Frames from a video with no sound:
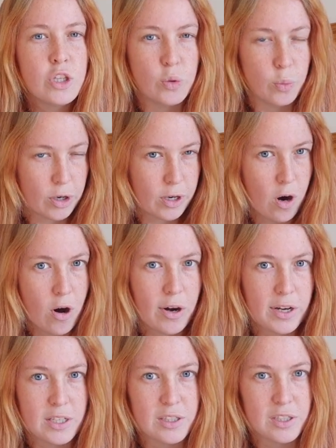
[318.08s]
to work hard
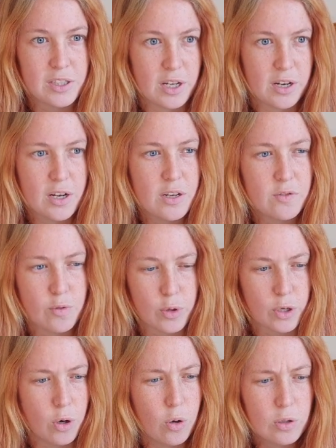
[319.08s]
and study for a
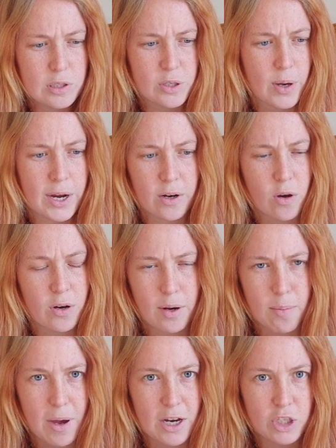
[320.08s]
goal. So I can't
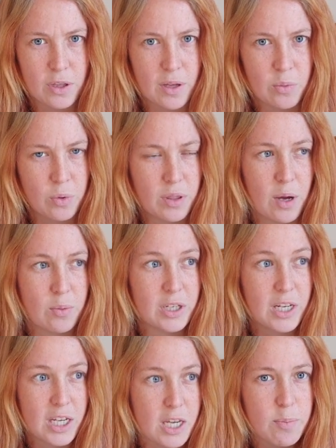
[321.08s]
imagine that that would
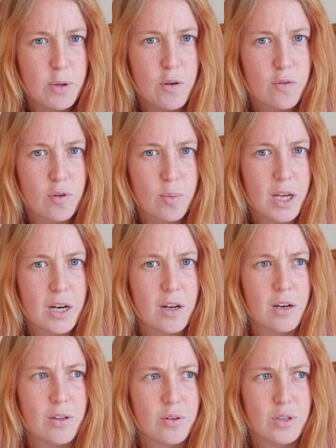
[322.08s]
keep you from getting
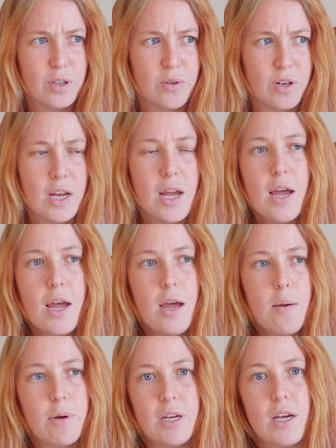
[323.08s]
another degree.
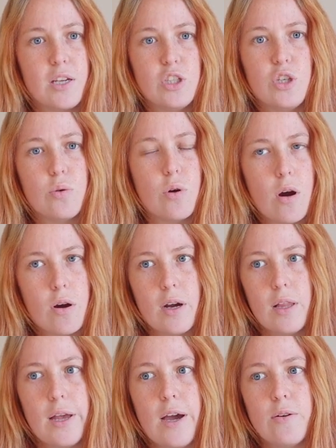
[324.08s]
But yes, you are
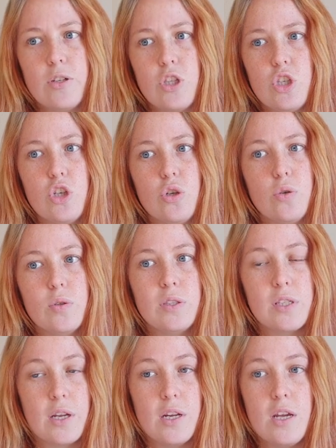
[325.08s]
allowed to
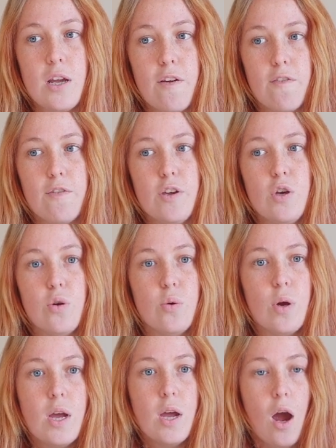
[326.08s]
study if you
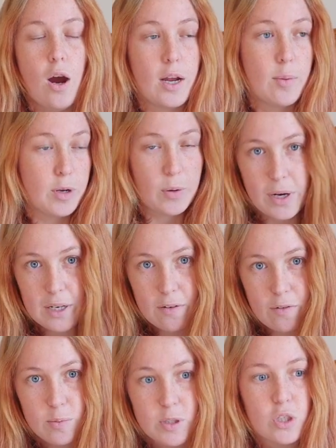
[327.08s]
come directly
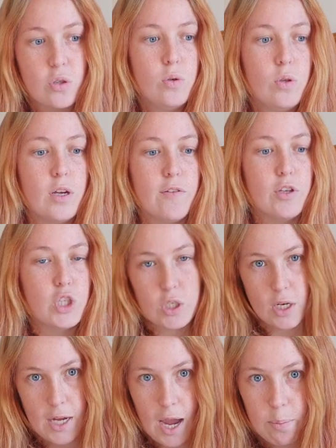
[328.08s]
from school, if you took
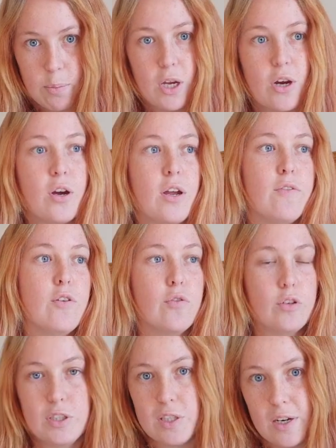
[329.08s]
a gap year, if you
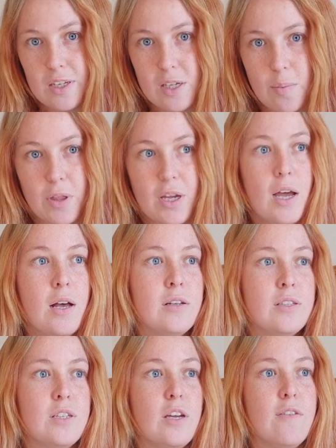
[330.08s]
first studied something
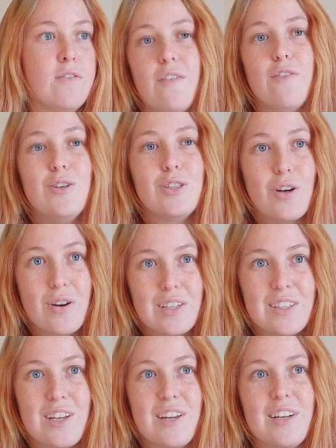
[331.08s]
else, if, if you started
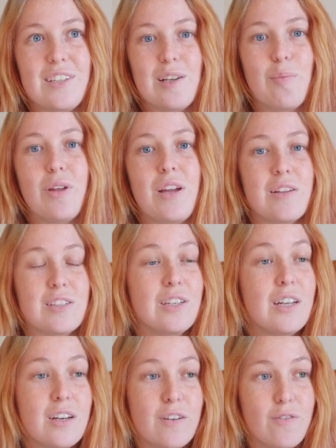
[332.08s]
studying something else and
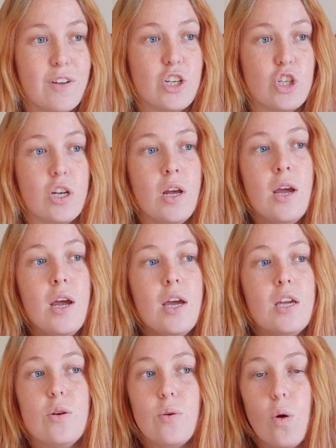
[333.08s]
didn't finish it,
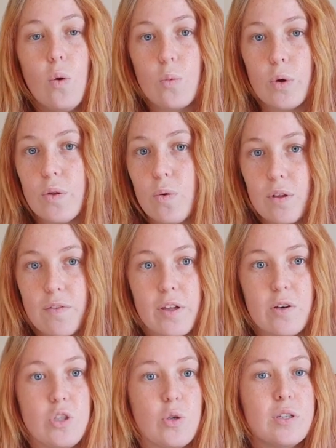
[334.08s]
you with all of
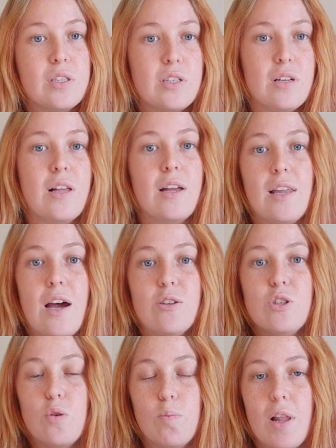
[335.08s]
those you're still allowed
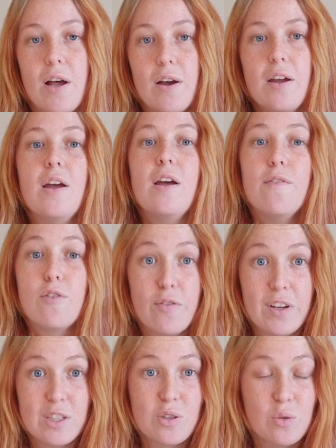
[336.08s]
to apply for
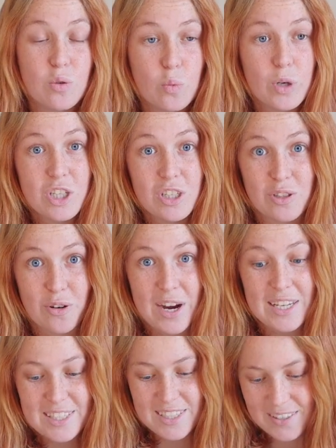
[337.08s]
vet school, which is
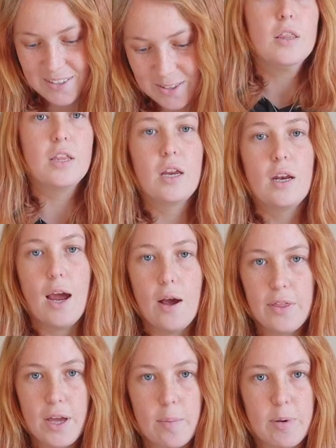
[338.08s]
great. Then how
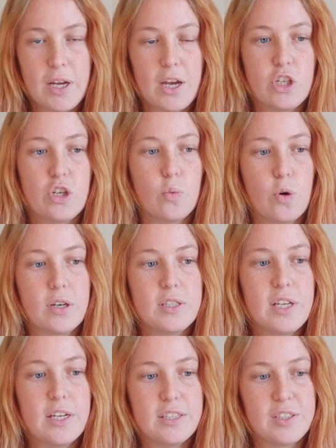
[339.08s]
the application
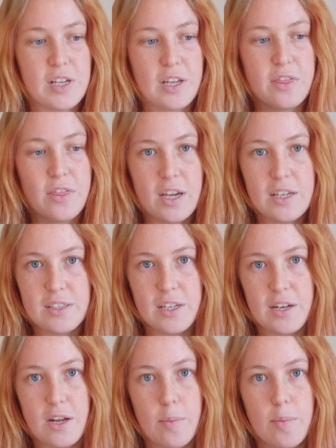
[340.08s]
works is that they
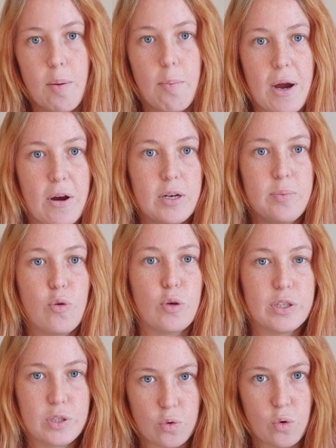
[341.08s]
set up a merit
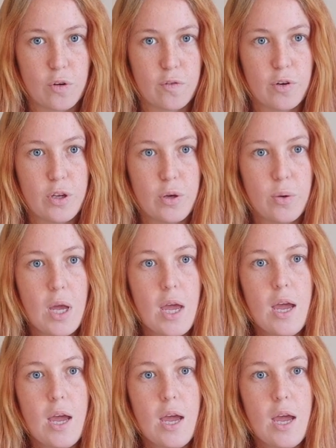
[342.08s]
point score for you.